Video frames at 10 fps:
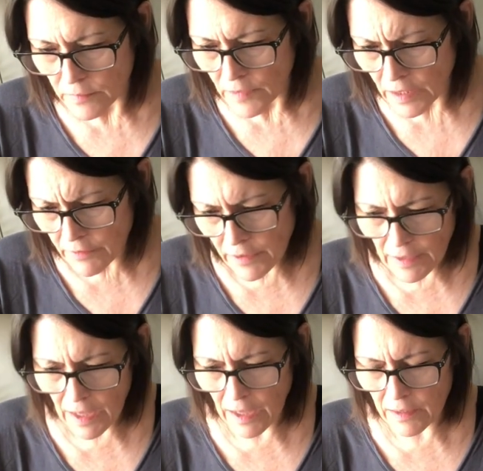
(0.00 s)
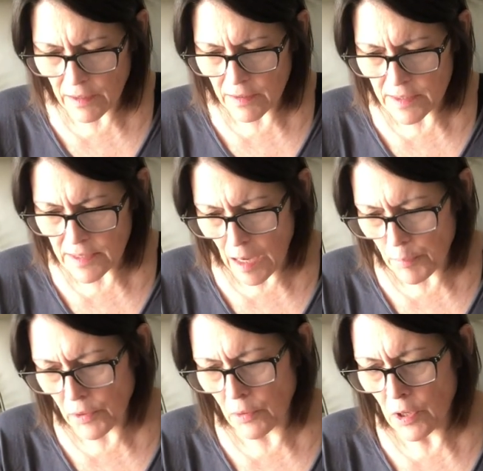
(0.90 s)
Even then, the
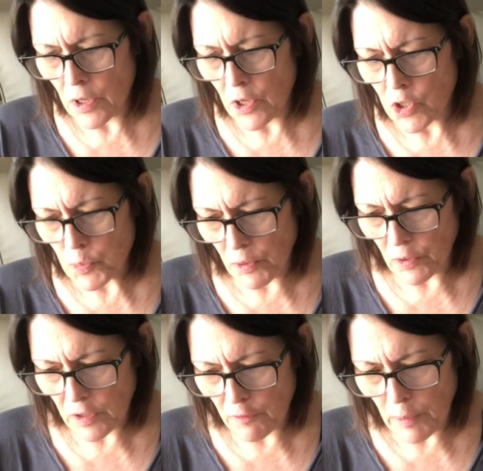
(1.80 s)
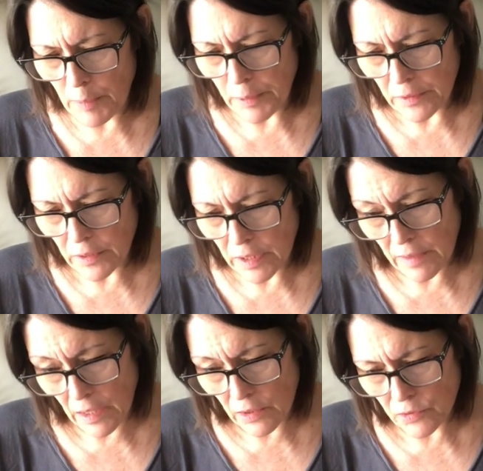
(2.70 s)
Sapo spoken of by Pilliny
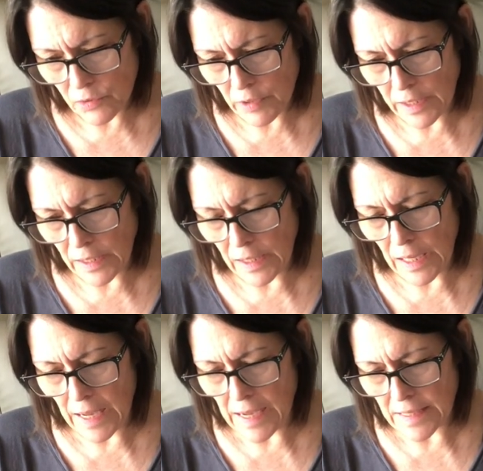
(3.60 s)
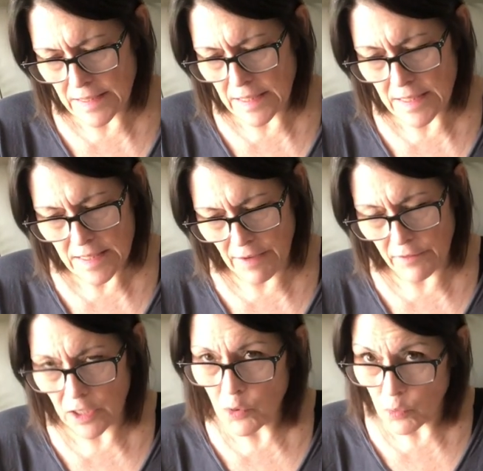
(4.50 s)
the Elder, writing in AD
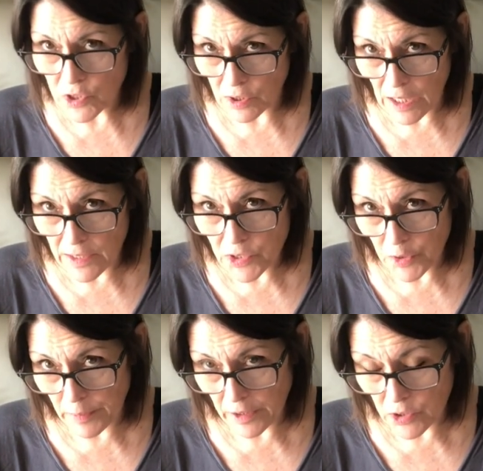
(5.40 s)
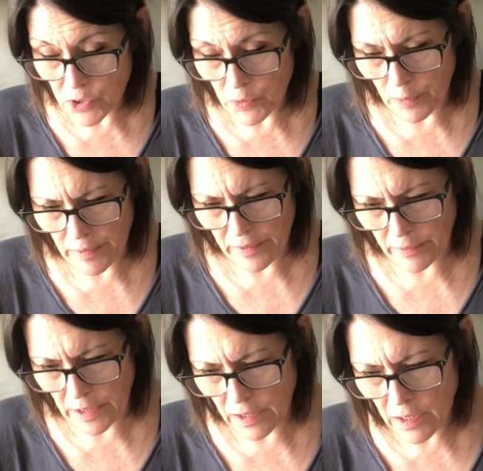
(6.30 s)
70, which a lot of soap makers quote, by the
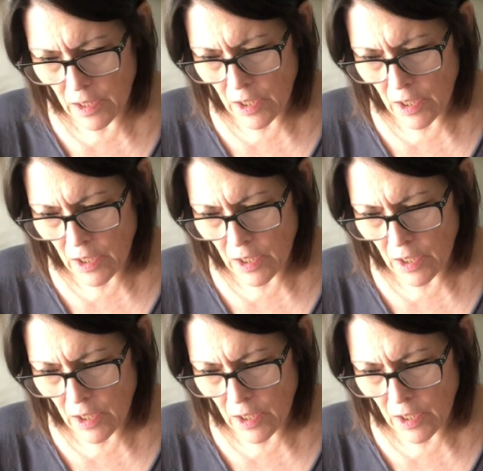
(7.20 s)
way,